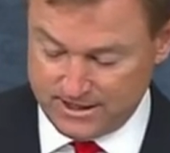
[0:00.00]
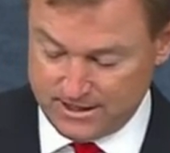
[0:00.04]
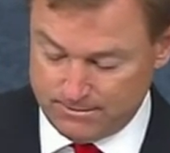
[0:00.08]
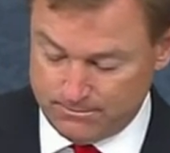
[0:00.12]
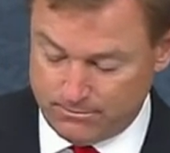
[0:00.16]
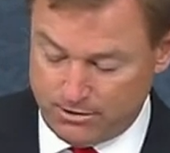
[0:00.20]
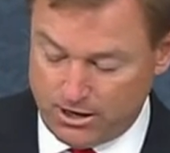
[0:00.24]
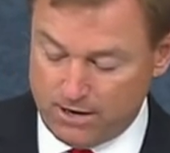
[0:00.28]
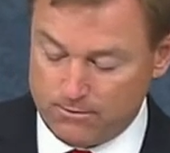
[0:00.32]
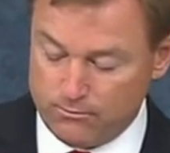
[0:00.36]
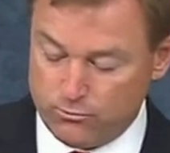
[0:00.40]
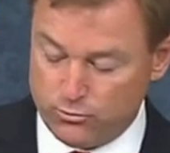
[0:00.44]

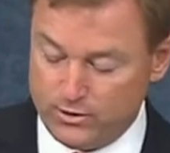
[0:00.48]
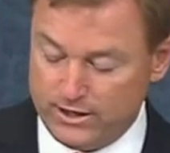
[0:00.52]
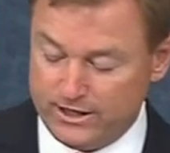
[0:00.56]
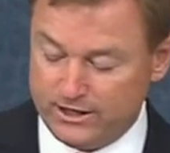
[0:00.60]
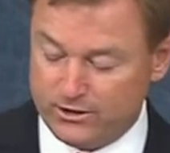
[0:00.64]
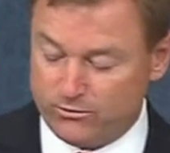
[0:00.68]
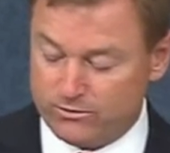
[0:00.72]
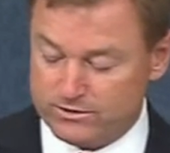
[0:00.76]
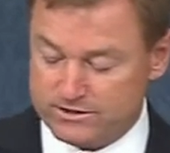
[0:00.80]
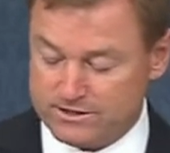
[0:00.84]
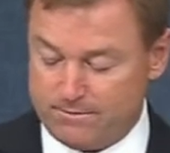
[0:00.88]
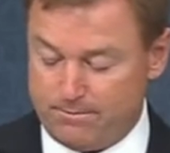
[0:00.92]
Bob
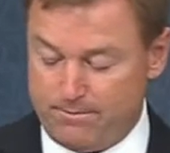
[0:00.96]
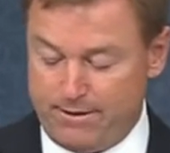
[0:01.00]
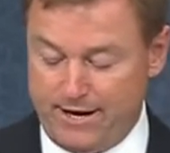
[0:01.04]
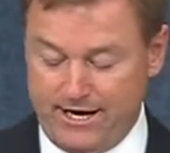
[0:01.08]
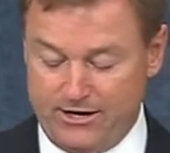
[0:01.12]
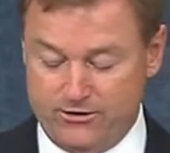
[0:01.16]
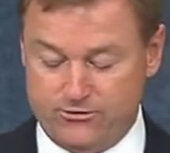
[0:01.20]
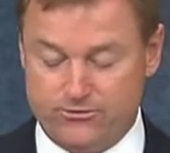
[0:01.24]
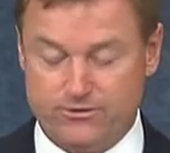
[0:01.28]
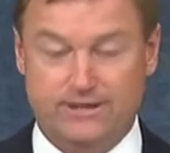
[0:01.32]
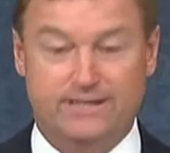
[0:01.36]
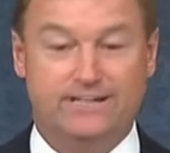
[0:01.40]
Wheeler was a
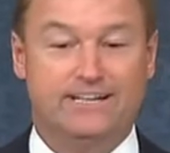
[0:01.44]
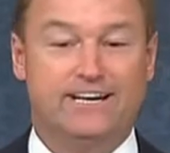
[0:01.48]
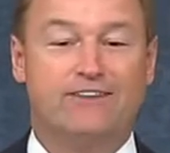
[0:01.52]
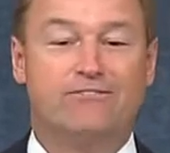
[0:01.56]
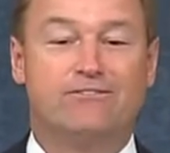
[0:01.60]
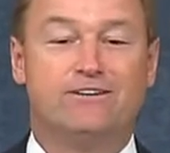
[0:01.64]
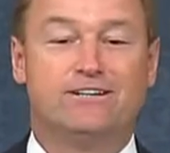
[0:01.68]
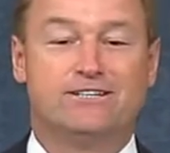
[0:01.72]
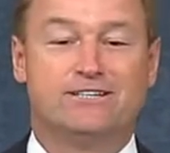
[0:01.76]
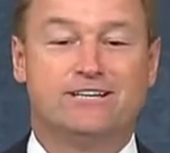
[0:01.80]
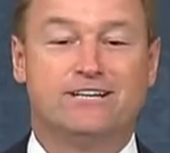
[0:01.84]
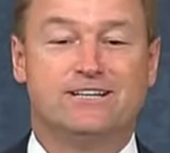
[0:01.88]
patriot in
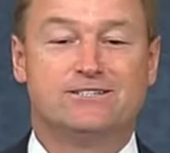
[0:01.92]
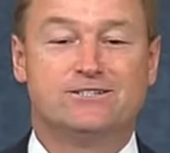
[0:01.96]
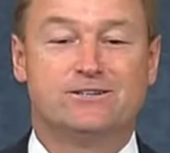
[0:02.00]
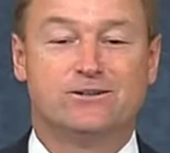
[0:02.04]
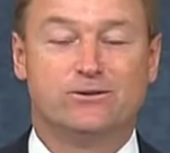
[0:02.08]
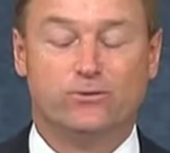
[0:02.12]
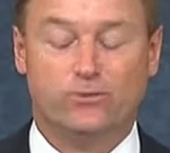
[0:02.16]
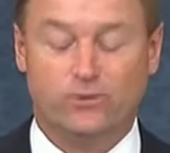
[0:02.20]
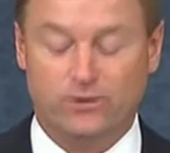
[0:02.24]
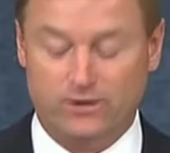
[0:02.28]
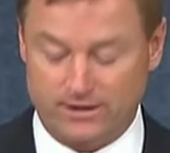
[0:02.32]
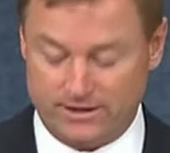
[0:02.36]
every sense of
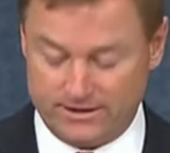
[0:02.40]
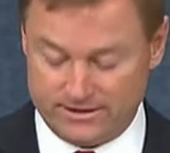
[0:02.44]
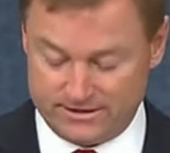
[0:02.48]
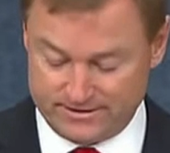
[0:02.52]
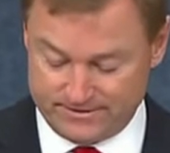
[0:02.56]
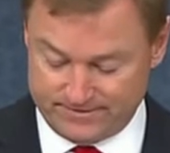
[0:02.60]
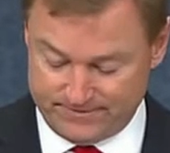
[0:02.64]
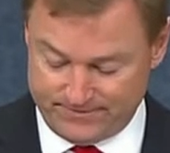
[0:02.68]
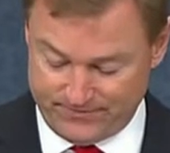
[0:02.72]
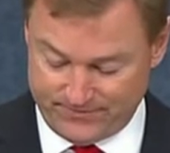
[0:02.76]
the word.